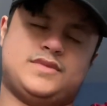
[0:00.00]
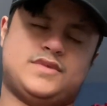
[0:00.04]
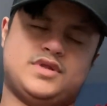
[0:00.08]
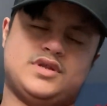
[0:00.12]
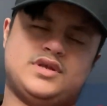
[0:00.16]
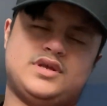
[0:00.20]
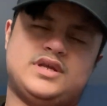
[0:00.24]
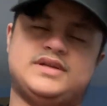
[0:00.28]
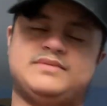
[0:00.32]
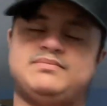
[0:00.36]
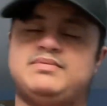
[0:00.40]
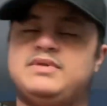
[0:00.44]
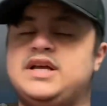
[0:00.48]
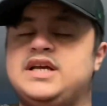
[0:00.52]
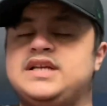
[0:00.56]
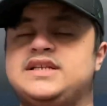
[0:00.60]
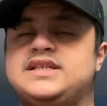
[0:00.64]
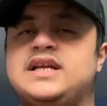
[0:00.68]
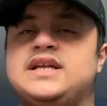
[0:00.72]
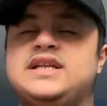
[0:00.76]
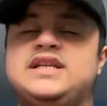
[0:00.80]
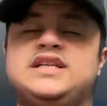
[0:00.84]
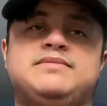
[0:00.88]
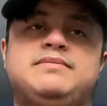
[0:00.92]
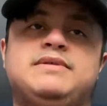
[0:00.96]
The players
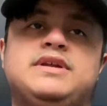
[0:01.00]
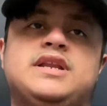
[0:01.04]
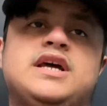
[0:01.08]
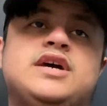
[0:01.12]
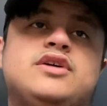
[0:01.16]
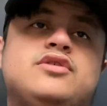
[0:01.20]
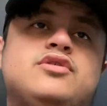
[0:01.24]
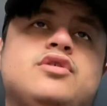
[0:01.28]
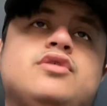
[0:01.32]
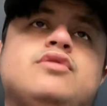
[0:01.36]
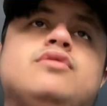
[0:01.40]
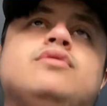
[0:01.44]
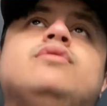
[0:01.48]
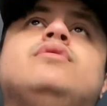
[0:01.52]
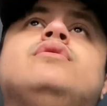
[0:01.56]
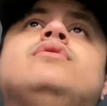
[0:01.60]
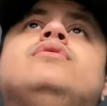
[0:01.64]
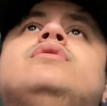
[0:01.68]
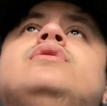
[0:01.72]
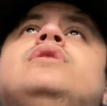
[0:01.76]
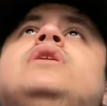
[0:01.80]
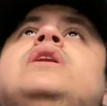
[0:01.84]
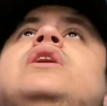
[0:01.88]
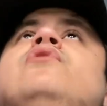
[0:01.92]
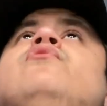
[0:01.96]
that need to be let go,
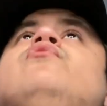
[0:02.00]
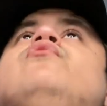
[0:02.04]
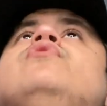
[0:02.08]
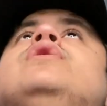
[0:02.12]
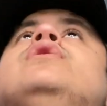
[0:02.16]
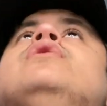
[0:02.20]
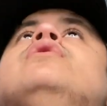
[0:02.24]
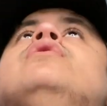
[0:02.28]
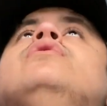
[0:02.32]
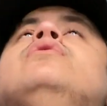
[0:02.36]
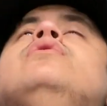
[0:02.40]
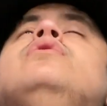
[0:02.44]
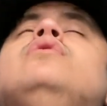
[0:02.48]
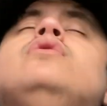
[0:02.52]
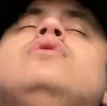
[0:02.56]
left winger,